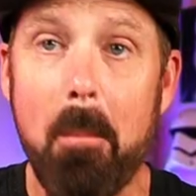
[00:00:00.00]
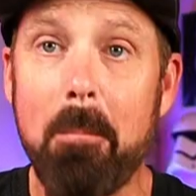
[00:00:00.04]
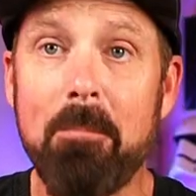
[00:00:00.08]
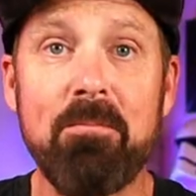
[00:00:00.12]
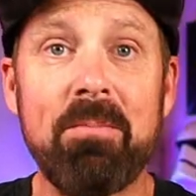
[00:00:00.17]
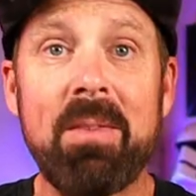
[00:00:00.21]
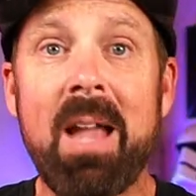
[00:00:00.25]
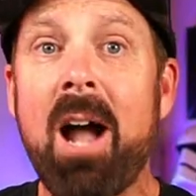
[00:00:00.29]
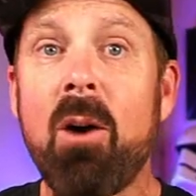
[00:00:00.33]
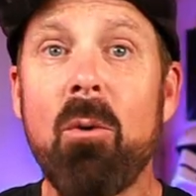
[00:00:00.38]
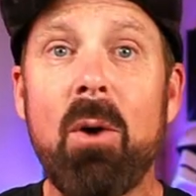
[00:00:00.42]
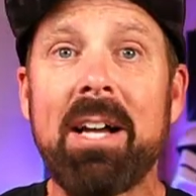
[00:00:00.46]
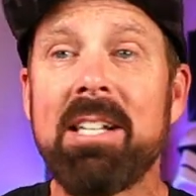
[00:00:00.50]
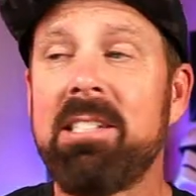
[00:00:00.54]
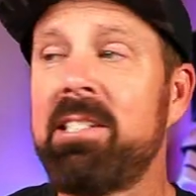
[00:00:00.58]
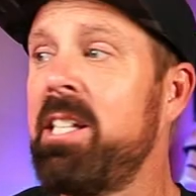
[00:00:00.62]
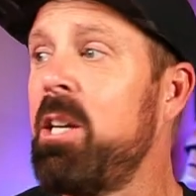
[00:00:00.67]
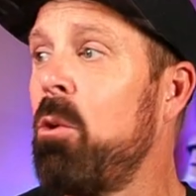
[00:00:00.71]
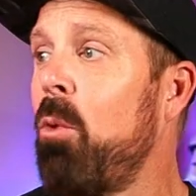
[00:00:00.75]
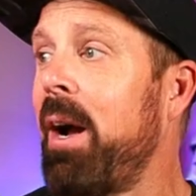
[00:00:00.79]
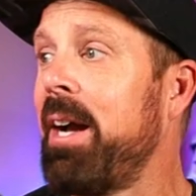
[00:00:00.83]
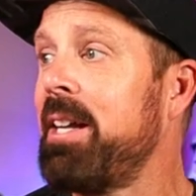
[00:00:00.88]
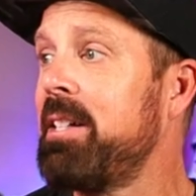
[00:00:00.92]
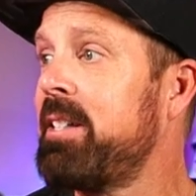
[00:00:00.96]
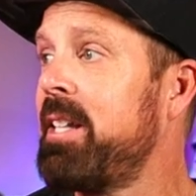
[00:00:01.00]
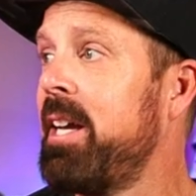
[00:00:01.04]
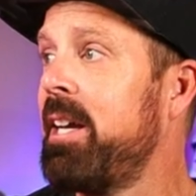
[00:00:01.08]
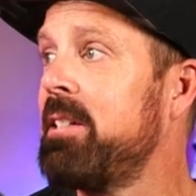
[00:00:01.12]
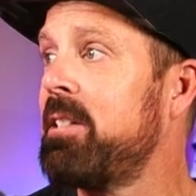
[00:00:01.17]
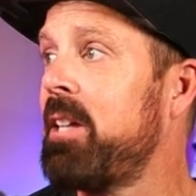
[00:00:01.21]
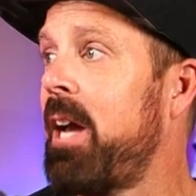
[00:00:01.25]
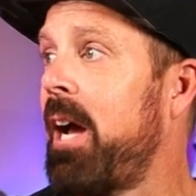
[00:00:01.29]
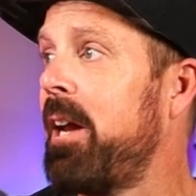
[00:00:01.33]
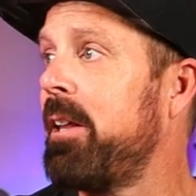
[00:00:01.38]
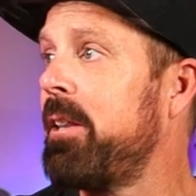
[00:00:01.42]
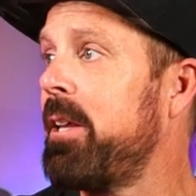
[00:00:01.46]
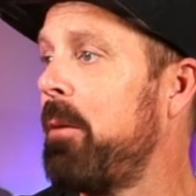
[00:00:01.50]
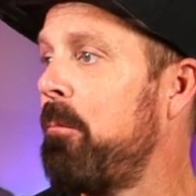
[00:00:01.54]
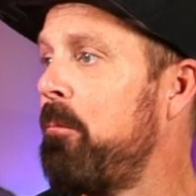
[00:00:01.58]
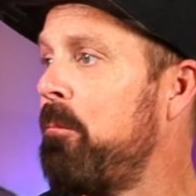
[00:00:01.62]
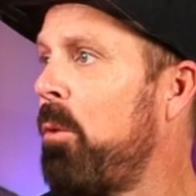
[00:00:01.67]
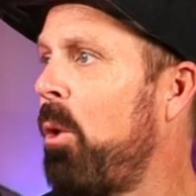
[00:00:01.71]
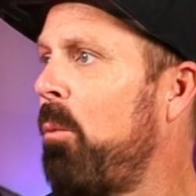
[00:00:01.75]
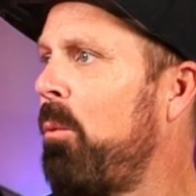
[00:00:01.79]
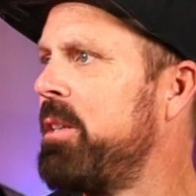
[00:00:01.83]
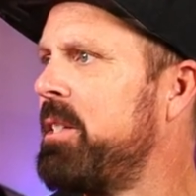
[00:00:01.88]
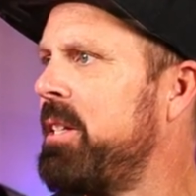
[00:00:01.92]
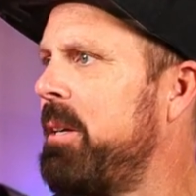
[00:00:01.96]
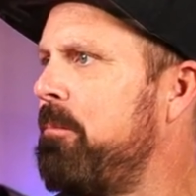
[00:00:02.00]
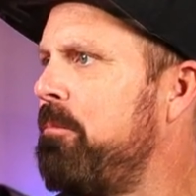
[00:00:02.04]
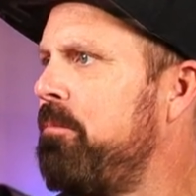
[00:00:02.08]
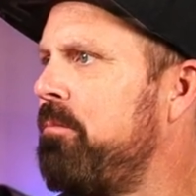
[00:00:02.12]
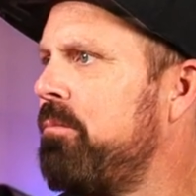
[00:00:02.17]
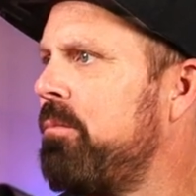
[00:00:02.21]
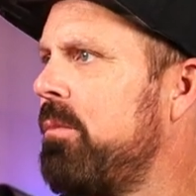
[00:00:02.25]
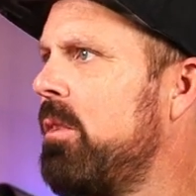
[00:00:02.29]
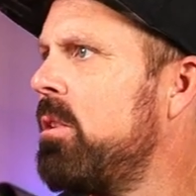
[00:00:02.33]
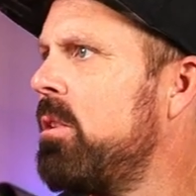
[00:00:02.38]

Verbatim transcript: Now I see why it says out of that, what was it?